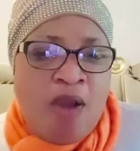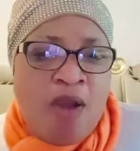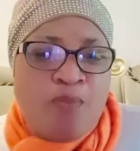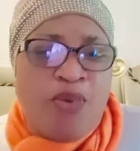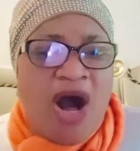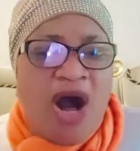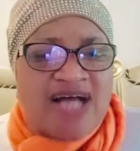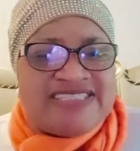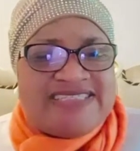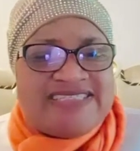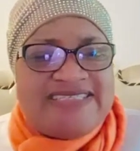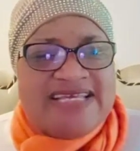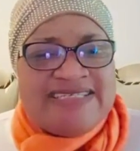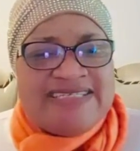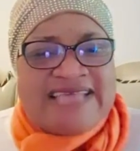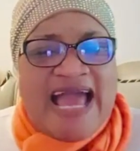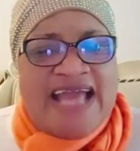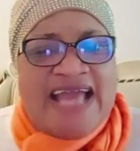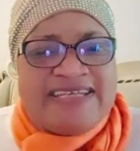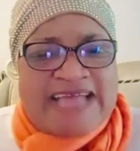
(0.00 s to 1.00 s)
But
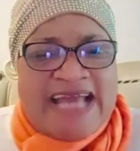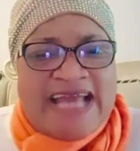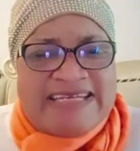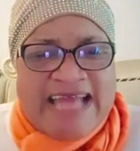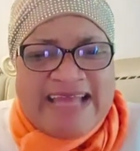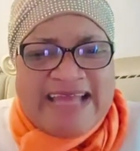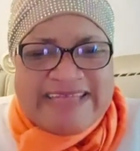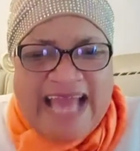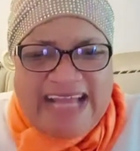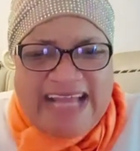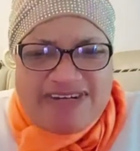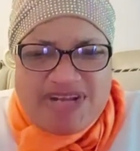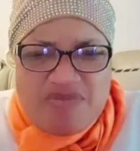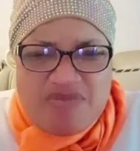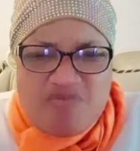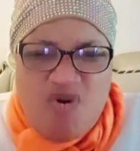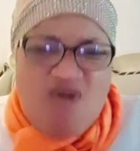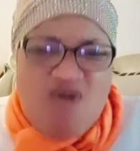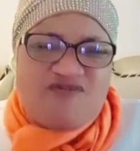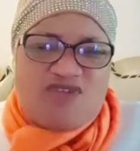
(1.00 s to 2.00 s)
they
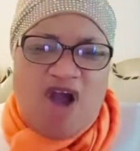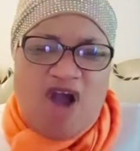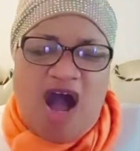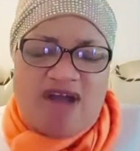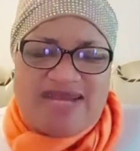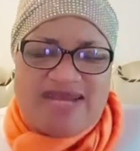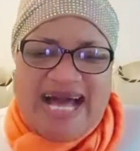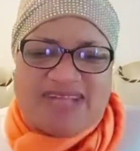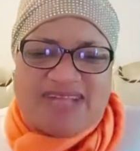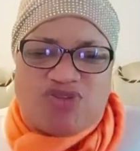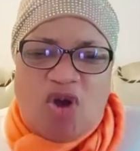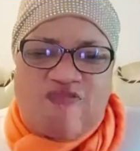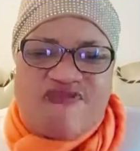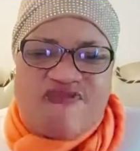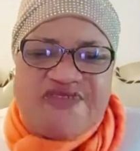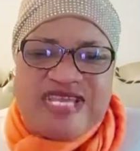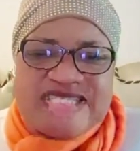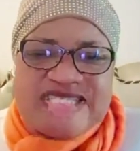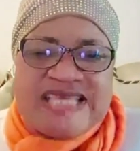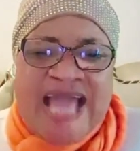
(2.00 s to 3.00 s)
remove God out
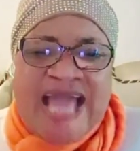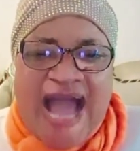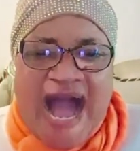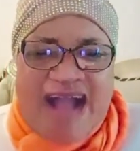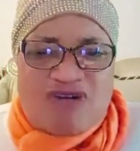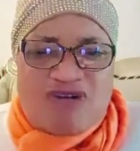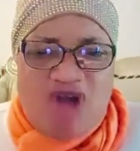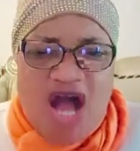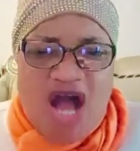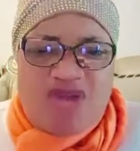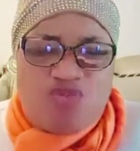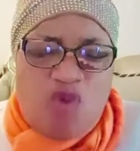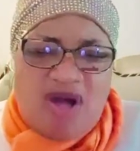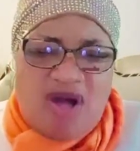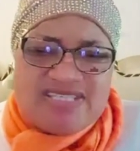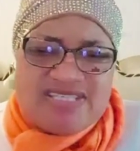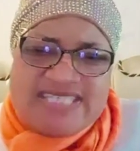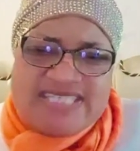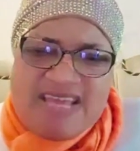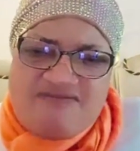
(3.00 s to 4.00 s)
of it. And God
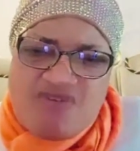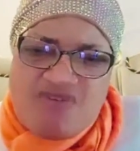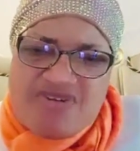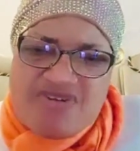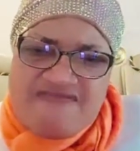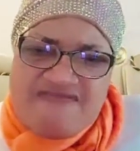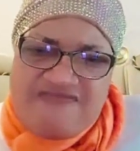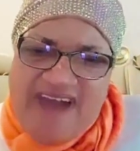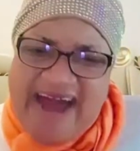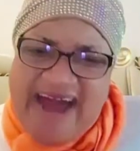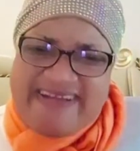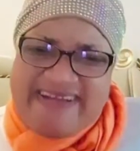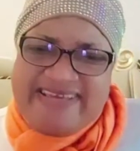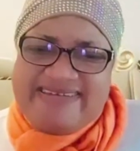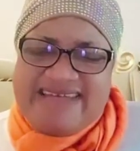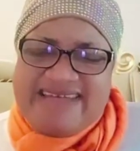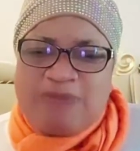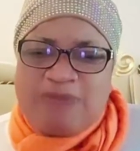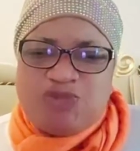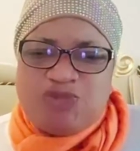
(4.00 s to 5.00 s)
was even referring
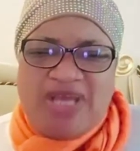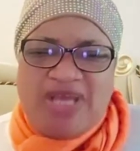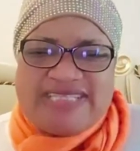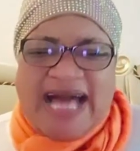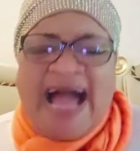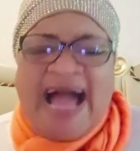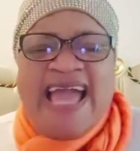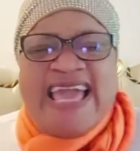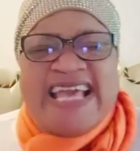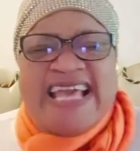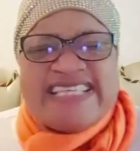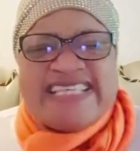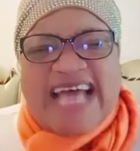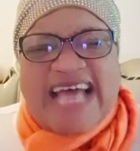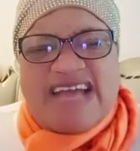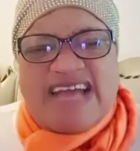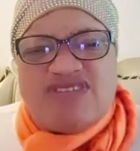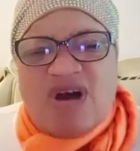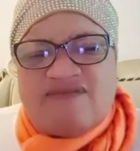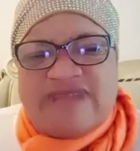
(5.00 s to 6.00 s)
them to it.
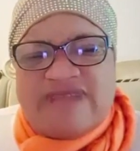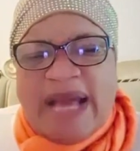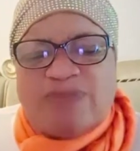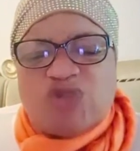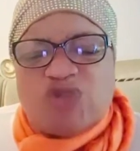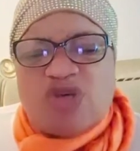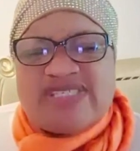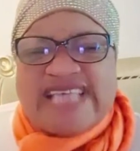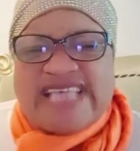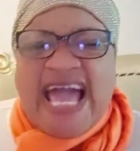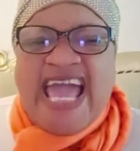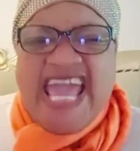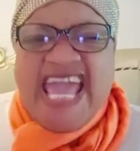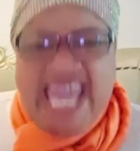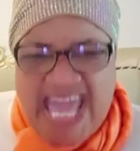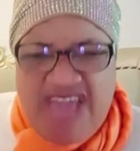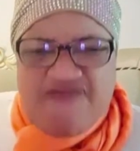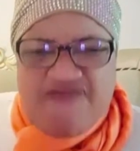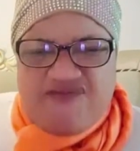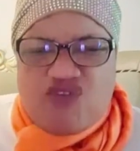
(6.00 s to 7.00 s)
Instead of them to say,
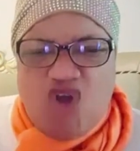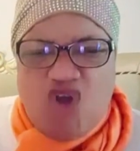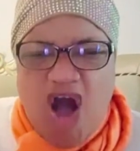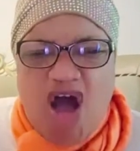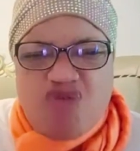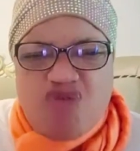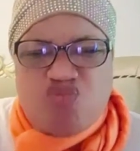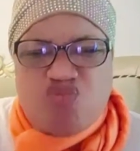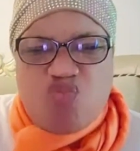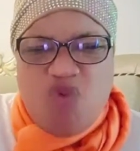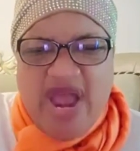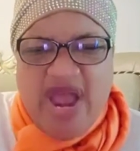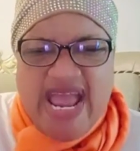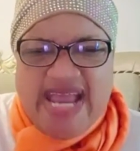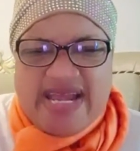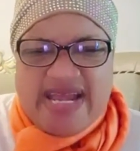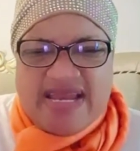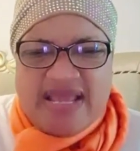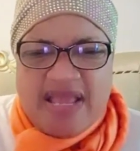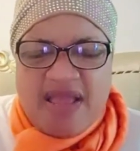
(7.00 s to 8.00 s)
if God
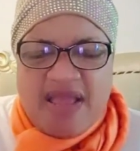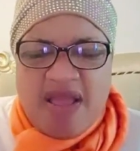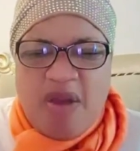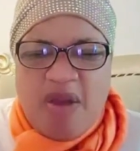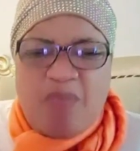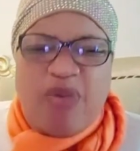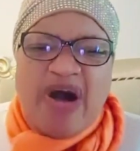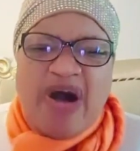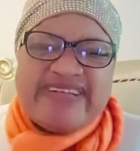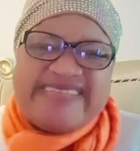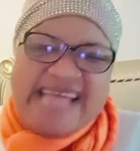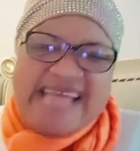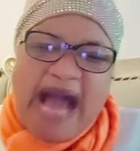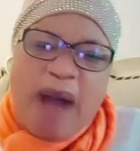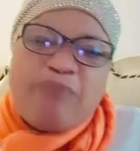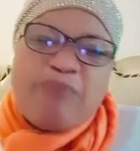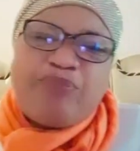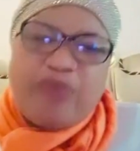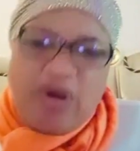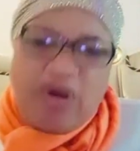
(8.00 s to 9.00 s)
will. But they
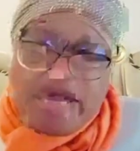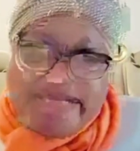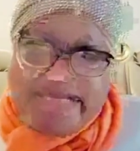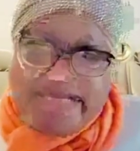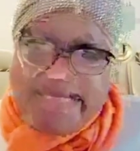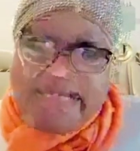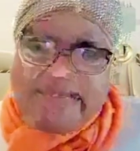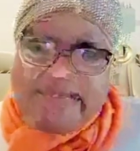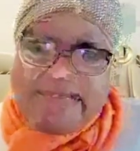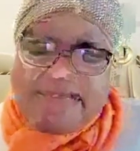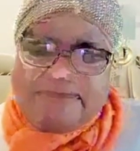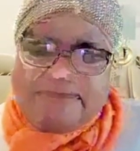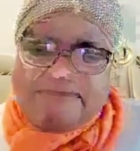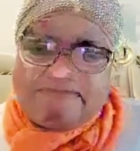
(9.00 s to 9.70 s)
are boasting.